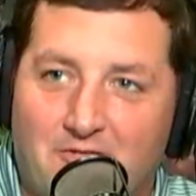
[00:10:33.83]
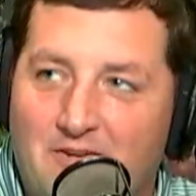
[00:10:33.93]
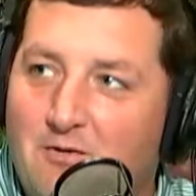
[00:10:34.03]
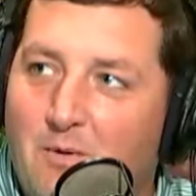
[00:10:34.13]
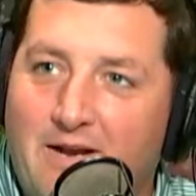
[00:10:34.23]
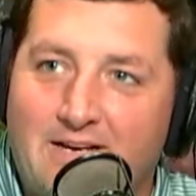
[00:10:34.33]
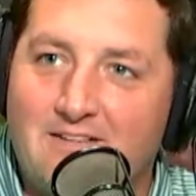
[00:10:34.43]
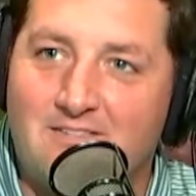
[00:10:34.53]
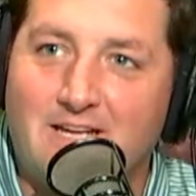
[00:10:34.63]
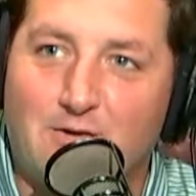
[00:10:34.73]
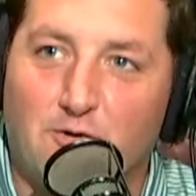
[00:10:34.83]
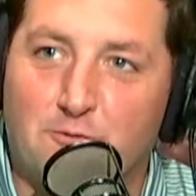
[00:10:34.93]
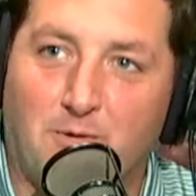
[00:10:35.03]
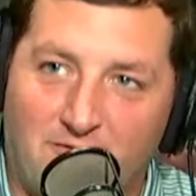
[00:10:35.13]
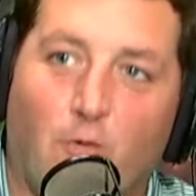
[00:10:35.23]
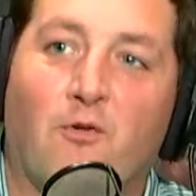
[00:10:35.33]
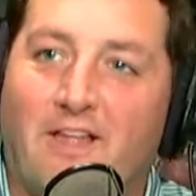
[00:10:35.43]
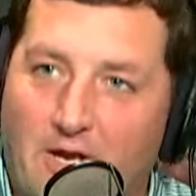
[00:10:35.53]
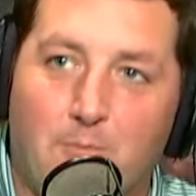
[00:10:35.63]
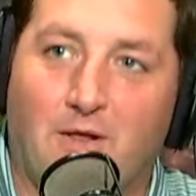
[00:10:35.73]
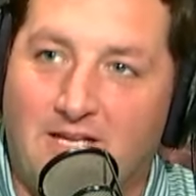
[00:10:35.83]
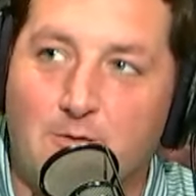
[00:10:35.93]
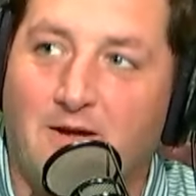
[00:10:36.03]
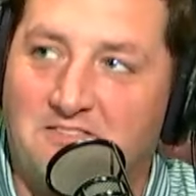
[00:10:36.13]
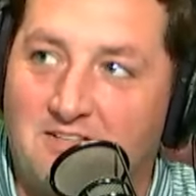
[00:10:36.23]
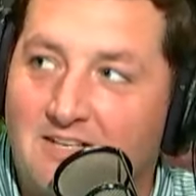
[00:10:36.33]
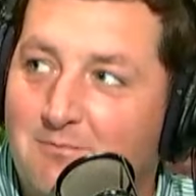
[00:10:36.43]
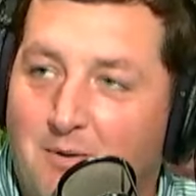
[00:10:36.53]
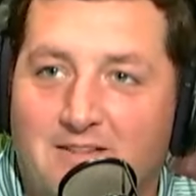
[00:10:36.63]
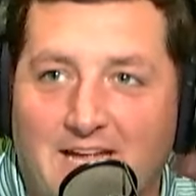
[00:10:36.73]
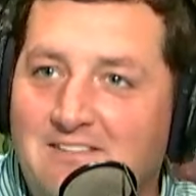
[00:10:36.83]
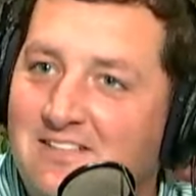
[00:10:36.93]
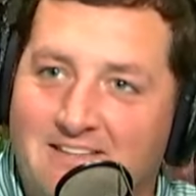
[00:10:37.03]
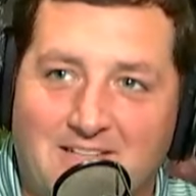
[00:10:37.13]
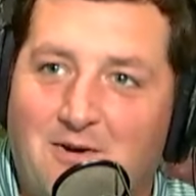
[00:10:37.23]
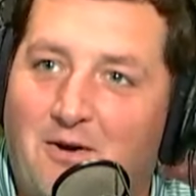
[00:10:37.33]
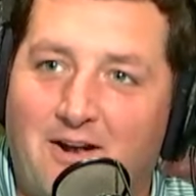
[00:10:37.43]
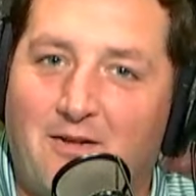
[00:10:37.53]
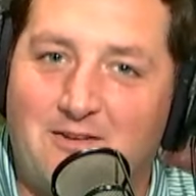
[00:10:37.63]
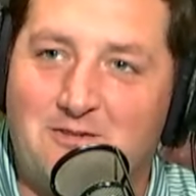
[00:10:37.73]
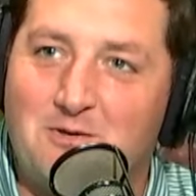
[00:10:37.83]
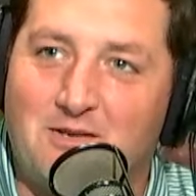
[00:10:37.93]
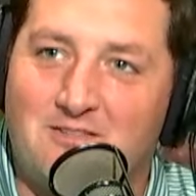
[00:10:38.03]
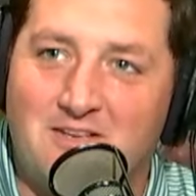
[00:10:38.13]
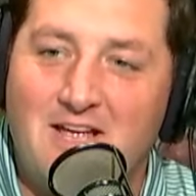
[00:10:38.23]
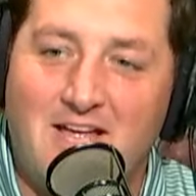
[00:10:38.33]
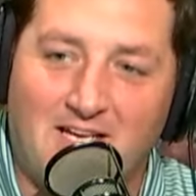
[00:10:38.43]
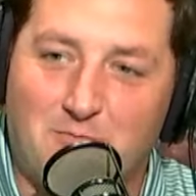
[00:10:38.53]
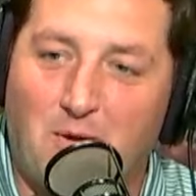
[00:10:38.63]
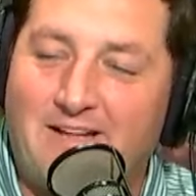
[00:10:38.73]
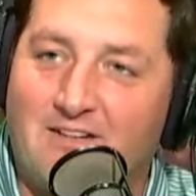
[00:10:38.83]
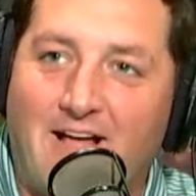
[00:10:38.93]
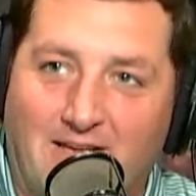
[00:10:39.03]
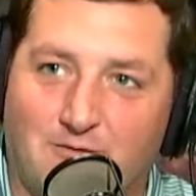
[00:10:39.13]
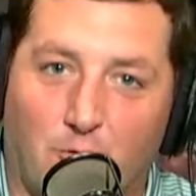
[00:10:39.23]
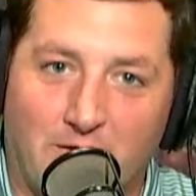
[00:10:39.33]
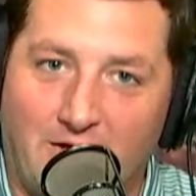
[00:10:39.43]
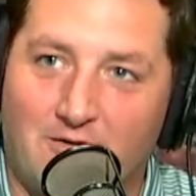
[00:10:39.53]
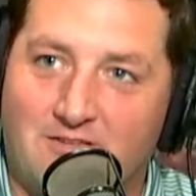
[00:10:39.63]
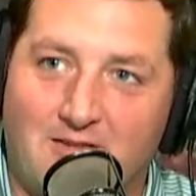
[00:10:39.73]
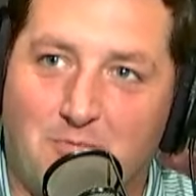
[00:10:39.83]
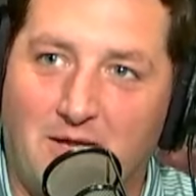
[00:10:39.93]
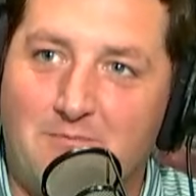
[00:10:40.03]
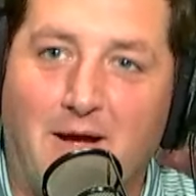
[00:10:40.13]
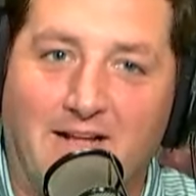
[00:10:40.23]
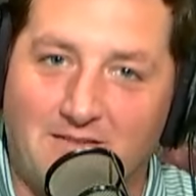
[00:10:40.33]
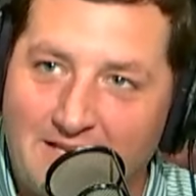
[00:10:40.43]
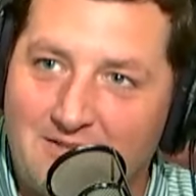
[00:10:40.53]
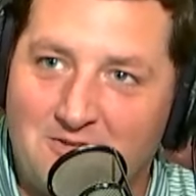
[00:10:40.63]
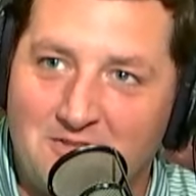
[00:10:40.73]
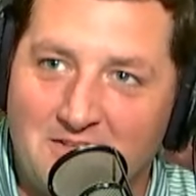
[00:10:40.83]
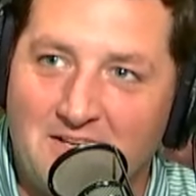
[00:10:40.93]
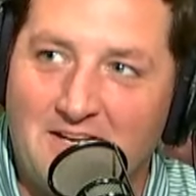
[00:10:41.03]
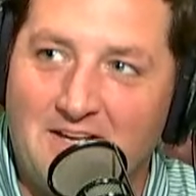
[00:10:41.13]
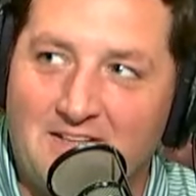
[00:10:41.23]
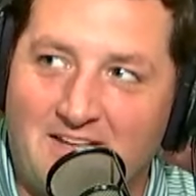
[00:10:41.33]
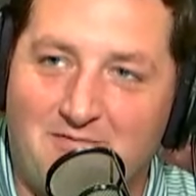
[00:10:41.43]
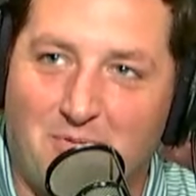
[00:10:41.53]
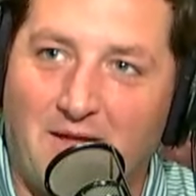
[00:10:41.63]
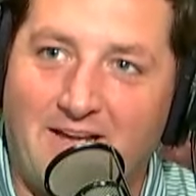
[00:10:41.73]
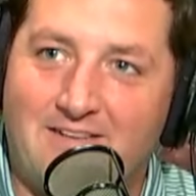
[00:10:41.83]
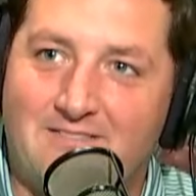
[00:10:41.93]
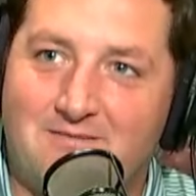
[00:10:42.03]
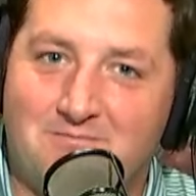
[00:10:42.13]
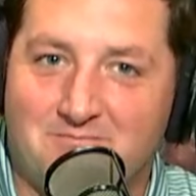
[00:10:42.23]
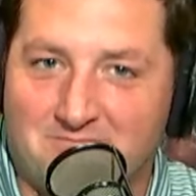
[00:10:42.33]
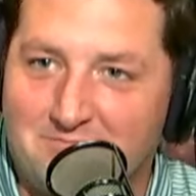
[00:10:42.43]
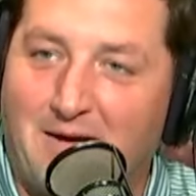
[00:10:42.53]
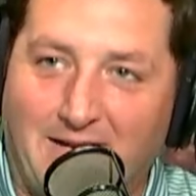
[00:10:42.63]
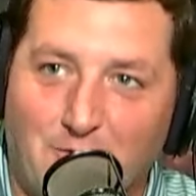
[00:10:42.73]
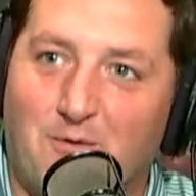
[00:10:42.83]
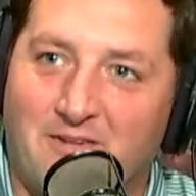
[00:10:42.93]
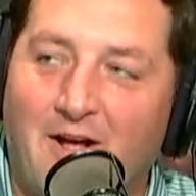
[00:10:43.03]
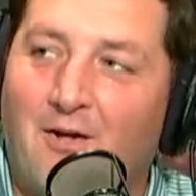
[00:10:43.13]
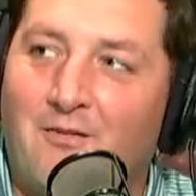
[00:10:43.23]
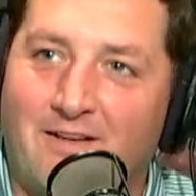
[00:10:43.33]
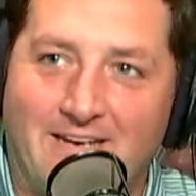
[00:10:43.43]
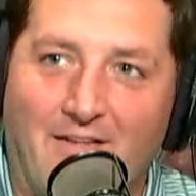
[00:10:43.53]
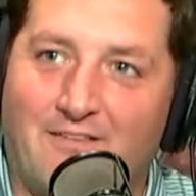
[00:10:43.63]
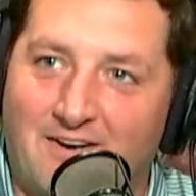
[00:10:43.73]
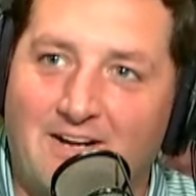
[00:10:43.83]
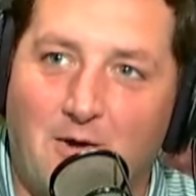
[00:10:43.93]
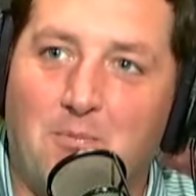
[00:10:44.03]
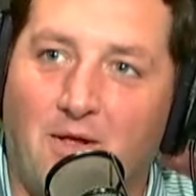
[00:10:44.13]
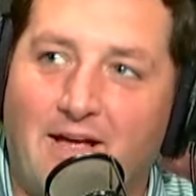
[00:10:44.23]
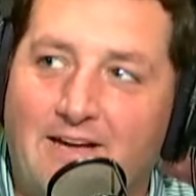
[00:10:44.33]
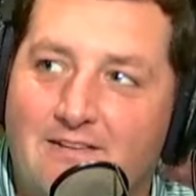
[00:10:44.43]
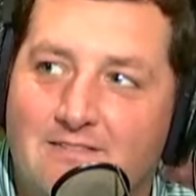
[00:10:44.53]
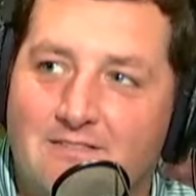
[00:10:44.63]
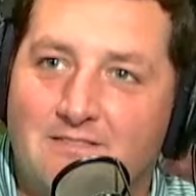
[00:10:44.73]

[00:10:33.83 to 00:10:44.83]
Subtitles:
their feet wet against Nichols before they go play USC. But that's not the card LSU has played the last 4 years. They've played Mike Leach. They've played Mike Norvell. And now they're going to go play